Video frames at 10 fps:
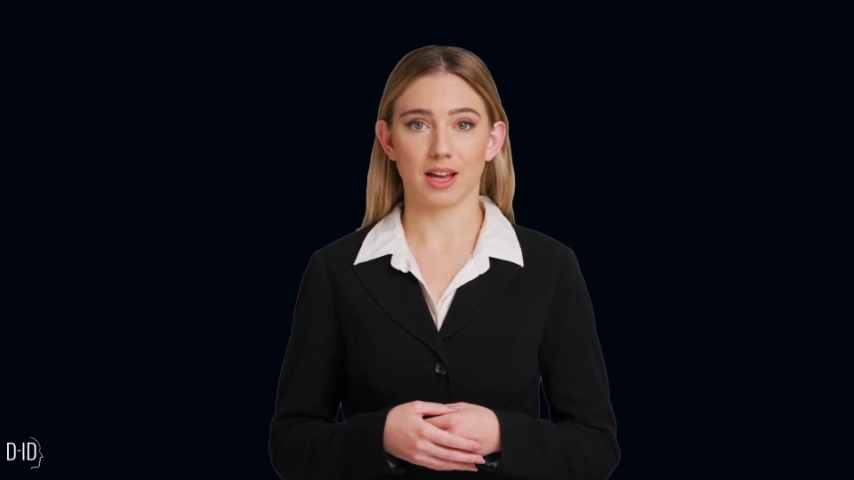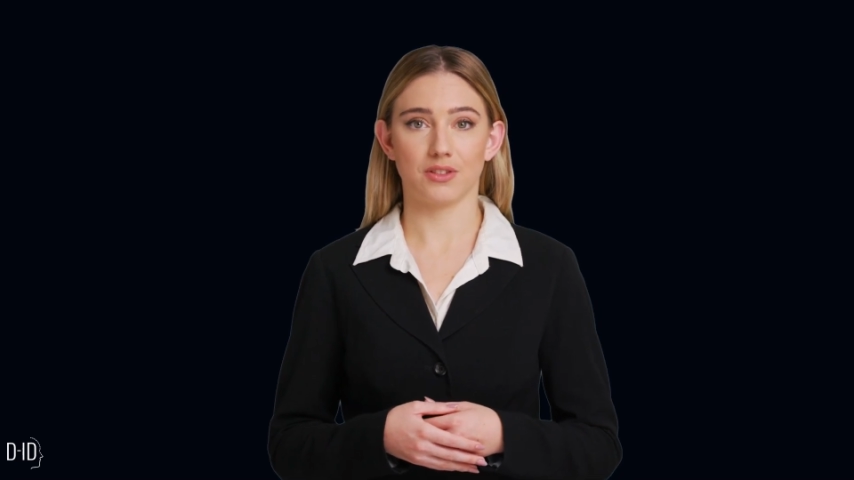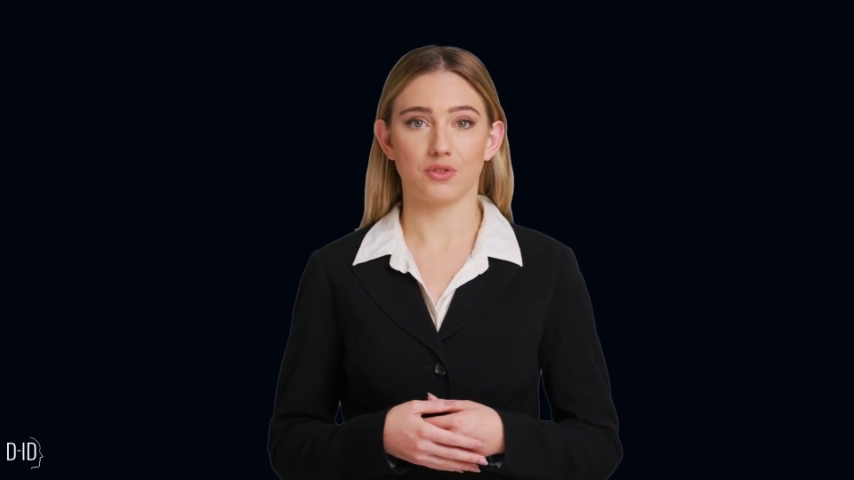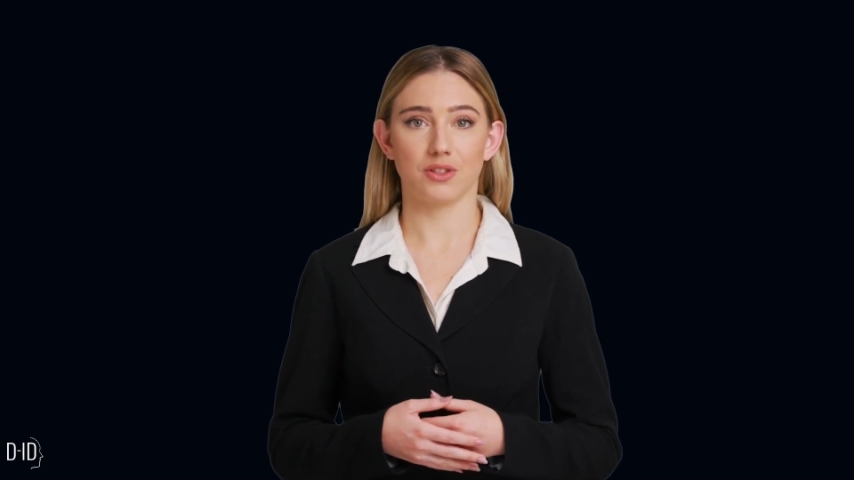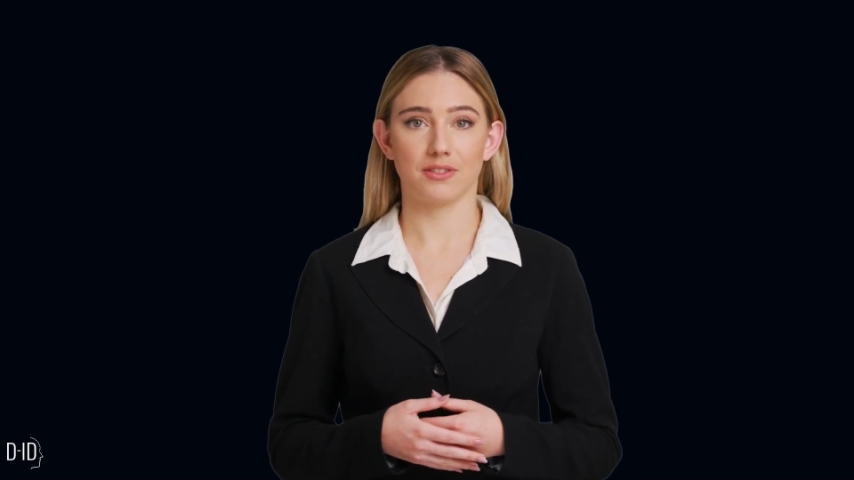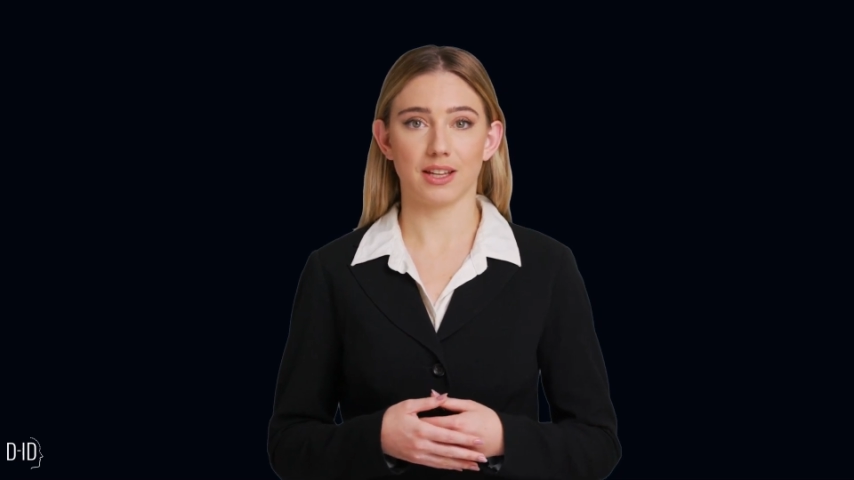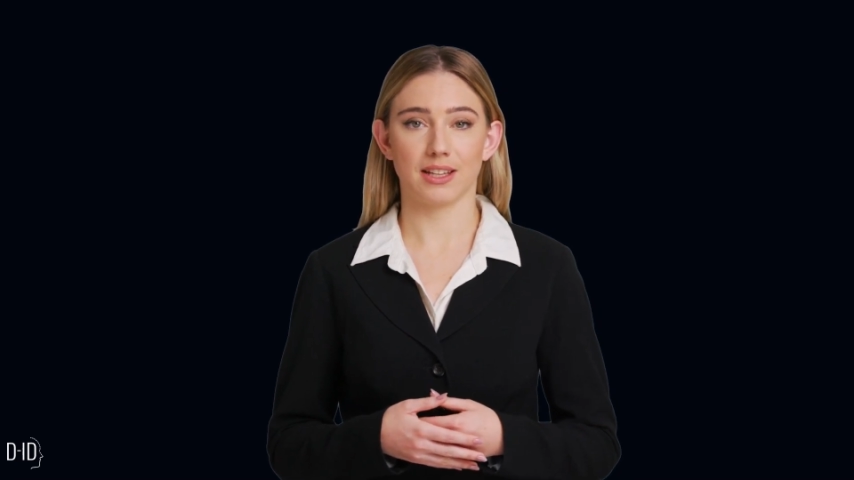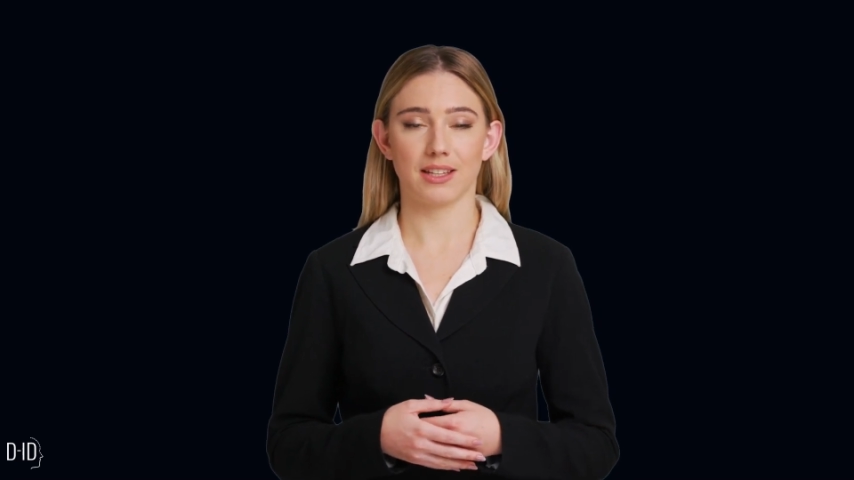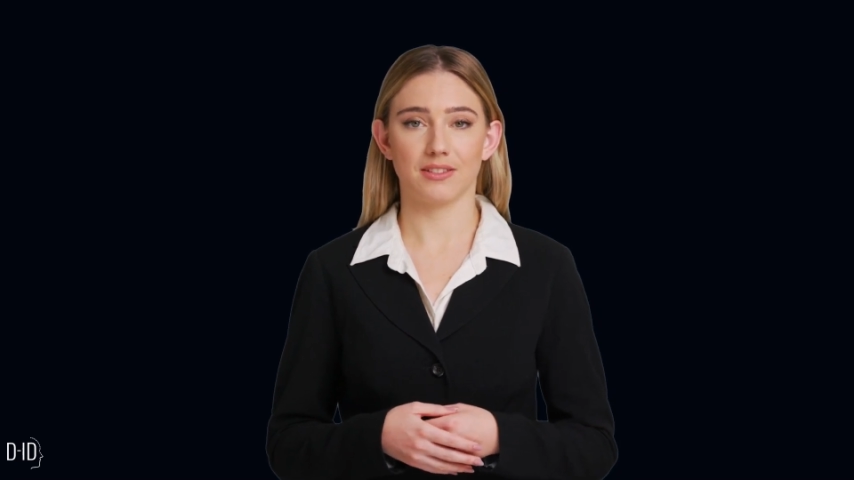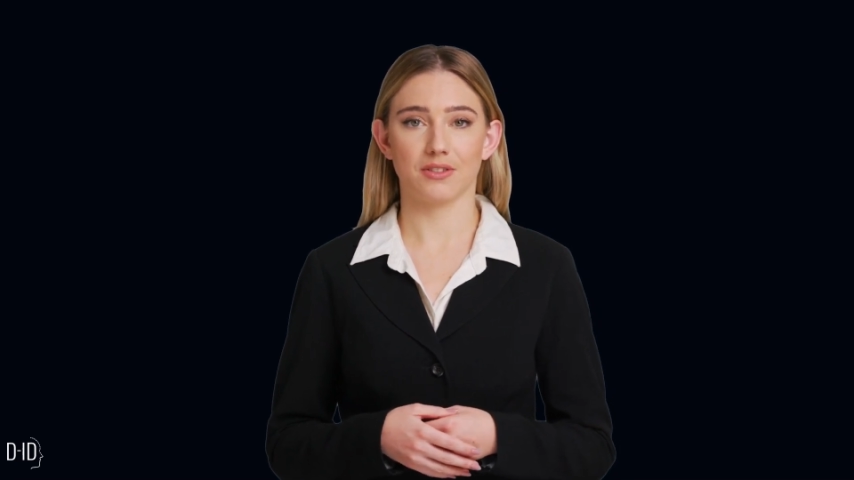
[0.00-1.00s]
and address
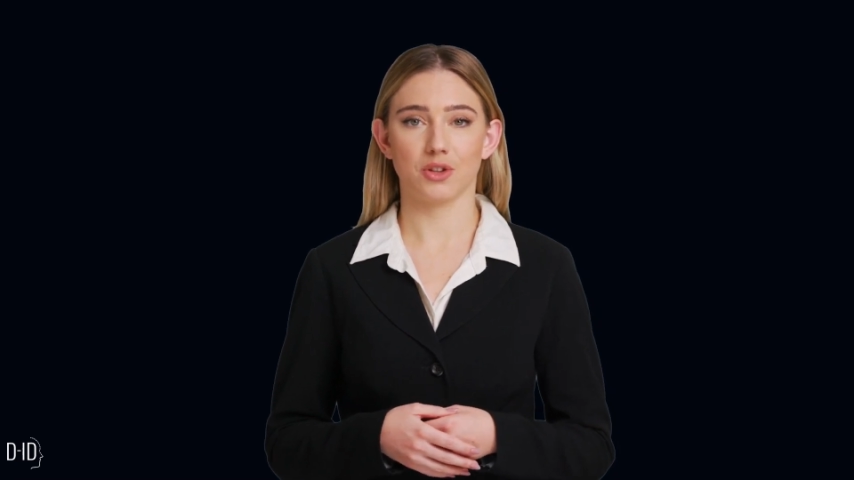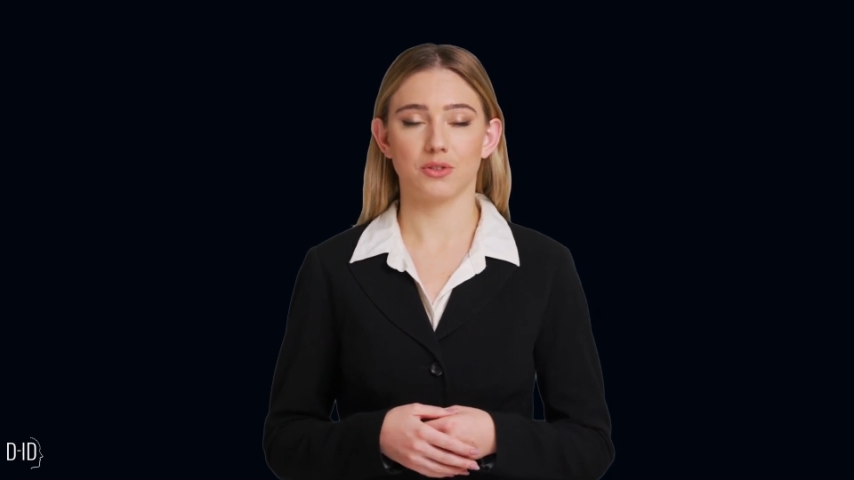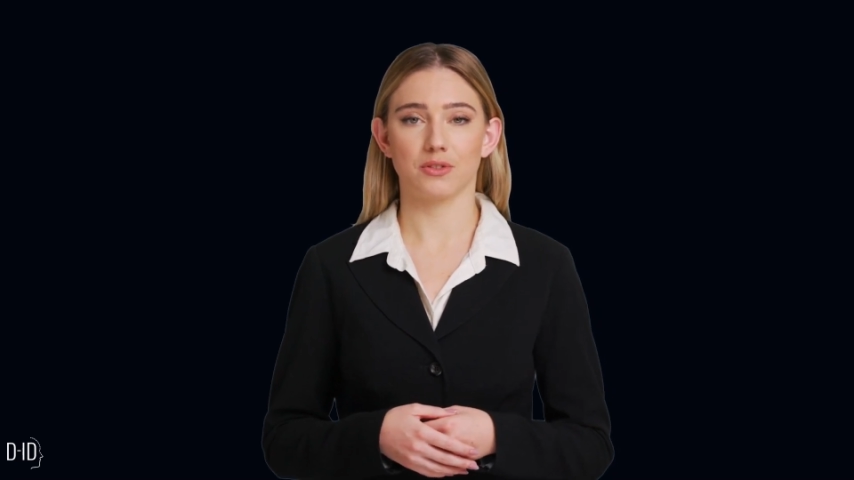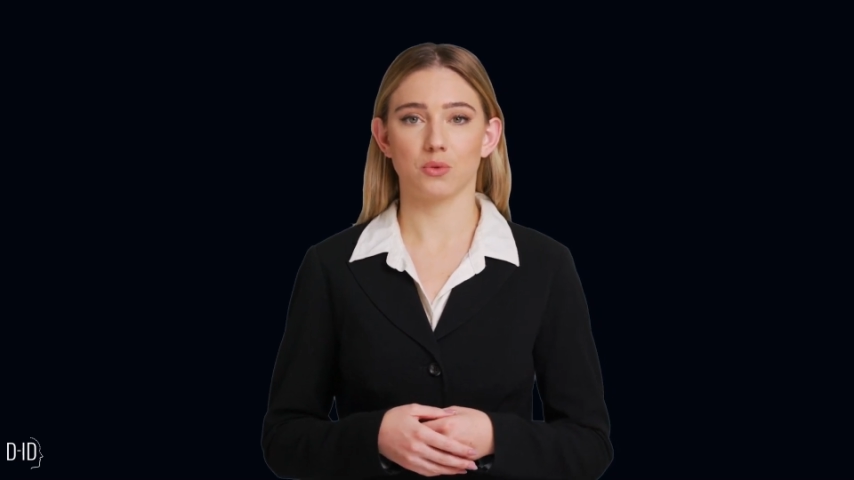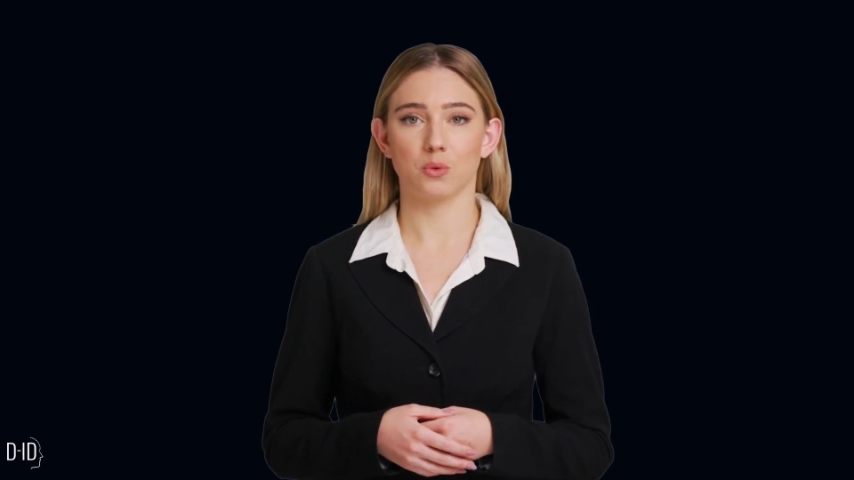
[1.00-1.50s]
any concerns